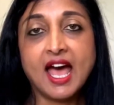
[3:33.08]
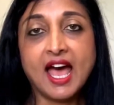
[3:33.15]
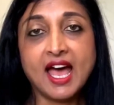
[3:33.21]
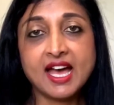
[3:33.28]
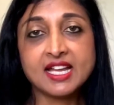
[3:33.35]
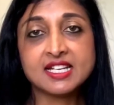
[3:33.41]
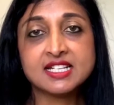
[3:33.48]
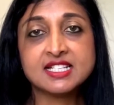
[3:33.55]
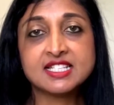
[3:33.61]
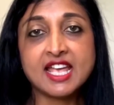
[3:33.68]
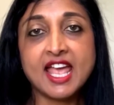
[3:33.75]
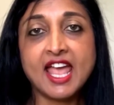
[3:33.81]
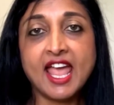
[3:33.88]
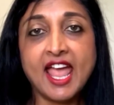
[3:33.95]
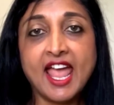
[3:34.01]
And
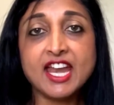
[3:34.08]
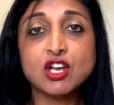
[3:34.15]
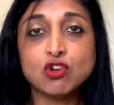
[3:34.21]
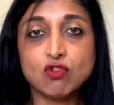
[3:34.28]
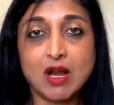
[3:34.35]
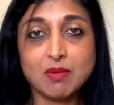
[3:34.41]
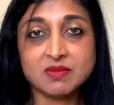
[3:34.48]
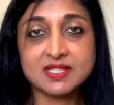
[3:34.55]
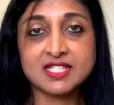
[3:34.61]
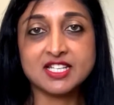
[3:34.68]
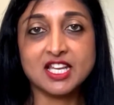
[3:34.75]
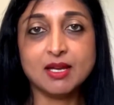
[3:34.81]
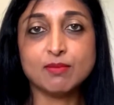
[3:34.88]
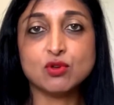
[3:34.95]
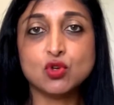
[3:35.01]
NREM
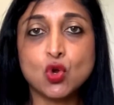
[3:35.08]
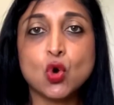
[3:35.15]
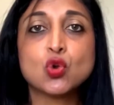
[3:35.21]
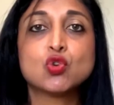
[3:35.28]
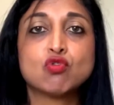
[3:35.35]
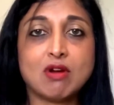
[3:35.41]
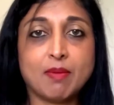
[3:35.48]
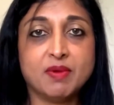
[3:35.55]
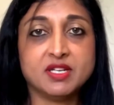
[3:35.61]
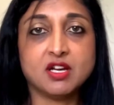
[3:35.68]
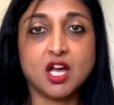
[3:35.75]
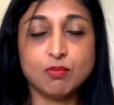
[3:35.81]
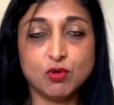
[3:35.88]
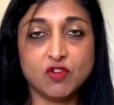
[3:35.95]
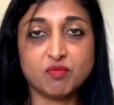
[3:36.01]
sleep, non-rapid
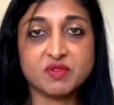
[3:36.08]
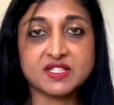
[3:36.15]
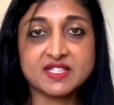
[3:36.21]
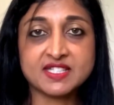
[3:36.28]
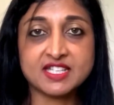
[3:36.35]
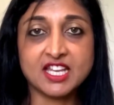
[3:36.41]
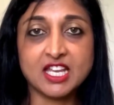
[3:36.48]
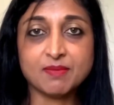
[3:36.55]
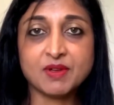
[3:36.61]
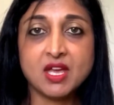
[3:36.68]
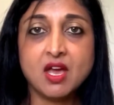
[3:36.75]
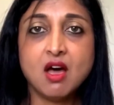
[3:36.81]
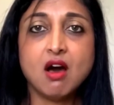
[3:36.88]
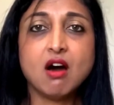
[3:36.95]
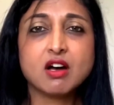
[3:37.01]
eye movement sleep,
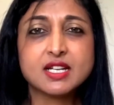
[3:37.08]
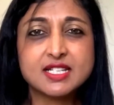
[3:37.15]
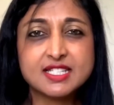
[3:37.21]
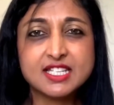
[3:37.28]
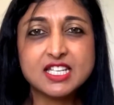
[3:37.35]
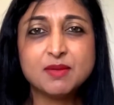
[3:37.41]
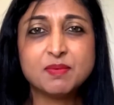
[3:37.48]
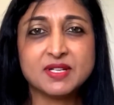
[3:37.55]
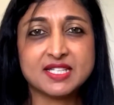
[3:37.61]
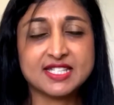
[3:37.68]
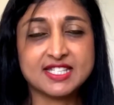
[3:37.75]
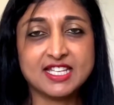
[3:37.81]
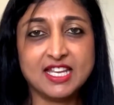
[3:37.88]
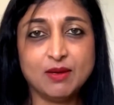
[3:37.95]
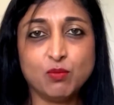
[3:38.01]
our deeper
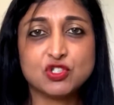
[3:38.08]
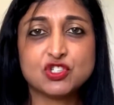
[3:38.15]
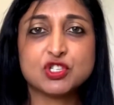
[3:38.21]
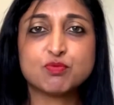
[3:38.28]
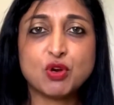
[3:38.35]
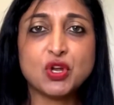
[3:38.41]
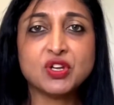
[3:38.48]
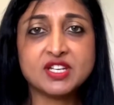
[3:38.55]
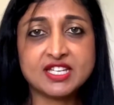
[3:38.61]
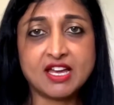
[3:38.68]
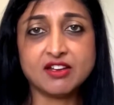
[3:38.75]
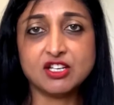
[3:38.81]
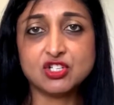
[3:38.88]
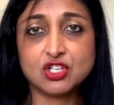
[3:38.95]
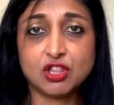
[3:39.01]
sleep, which is broken down
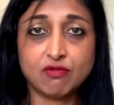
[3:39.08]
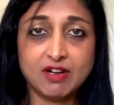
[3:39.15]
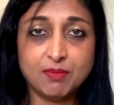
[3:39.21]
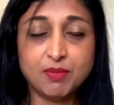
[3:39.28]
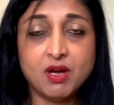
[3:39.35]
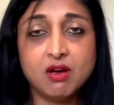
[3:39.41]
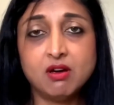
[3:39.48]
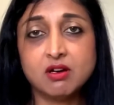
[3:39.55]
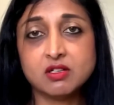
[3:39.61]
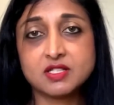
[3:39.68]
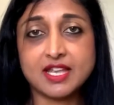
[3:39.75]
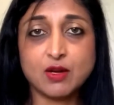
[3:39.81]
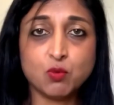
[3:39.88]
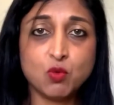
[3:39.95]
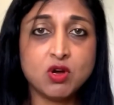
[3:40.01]
into 3 parts,
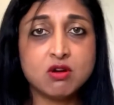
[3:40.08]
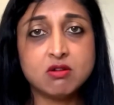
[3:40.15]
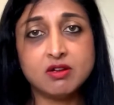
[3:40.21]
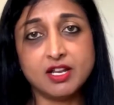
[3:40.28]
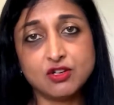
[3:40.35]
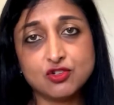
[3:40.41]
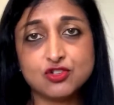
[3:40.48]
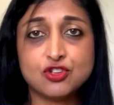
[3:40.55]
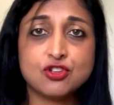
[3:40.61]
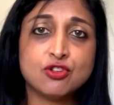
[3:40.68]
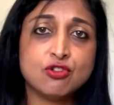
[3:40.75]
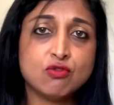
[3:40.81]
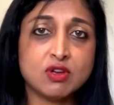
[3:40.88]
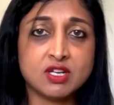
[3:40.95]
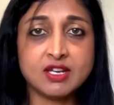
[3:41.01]
N1,
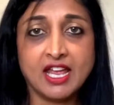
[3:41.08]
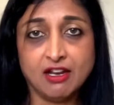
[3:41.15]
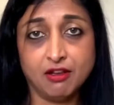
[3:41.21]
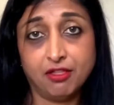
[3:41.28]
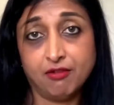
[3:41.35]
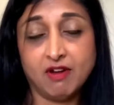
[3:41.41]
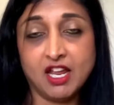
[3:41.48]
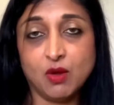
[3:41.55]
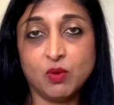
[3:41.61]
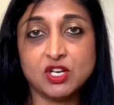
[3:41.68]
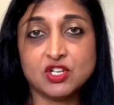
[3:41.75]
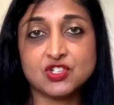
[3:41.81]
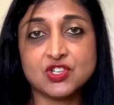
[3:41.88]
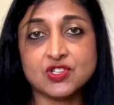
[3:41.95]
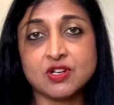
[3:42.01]
N2 and N3,
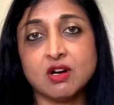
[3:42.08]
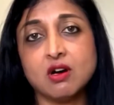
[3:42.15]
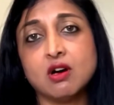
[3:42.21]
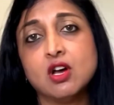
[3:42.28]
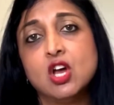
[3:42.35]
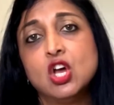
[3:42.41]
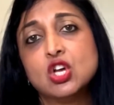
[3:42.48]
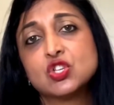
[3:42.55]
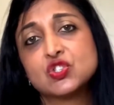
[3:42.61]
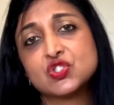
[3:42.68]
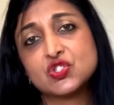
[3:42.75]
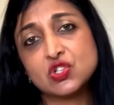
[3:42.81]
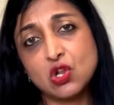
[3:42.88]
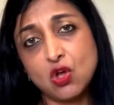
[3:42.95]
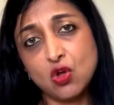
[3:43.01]
which is our
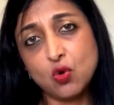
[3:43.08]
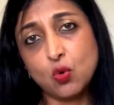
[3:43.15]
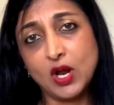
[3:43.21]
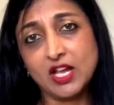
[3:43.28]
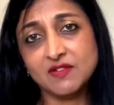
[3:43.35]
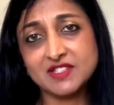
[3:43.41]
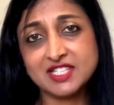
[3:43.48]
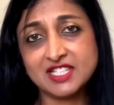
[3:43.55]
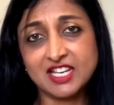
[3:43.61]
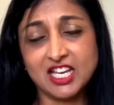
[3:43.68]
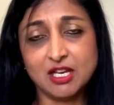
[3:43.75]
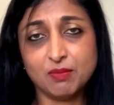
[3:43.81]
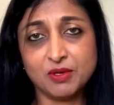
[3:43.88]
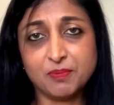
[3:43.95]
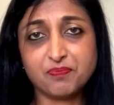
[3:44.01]
slow wave
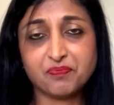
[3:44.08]
sleep.